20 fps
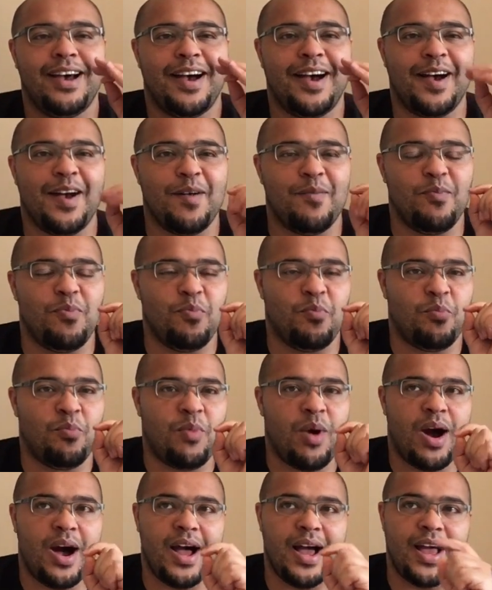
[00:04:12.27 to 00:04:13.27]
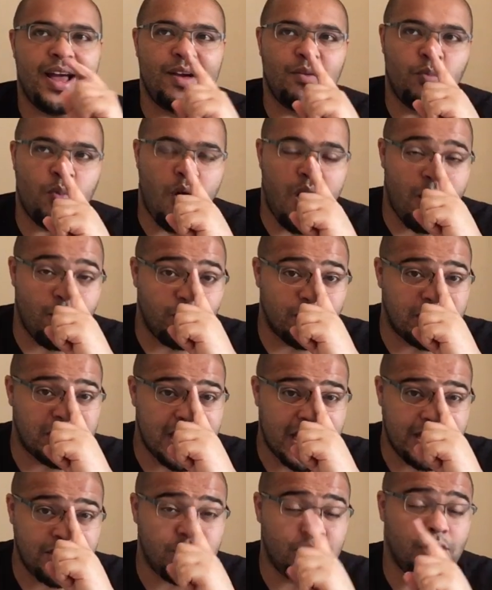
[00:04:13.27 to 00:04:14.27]
um, my what I would
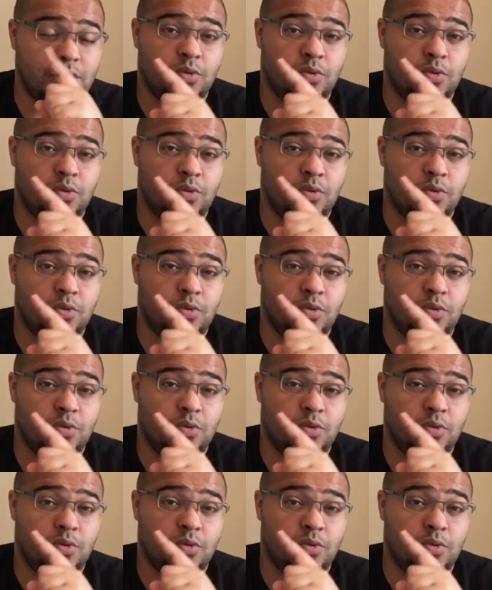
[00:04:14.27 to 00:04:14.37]
say to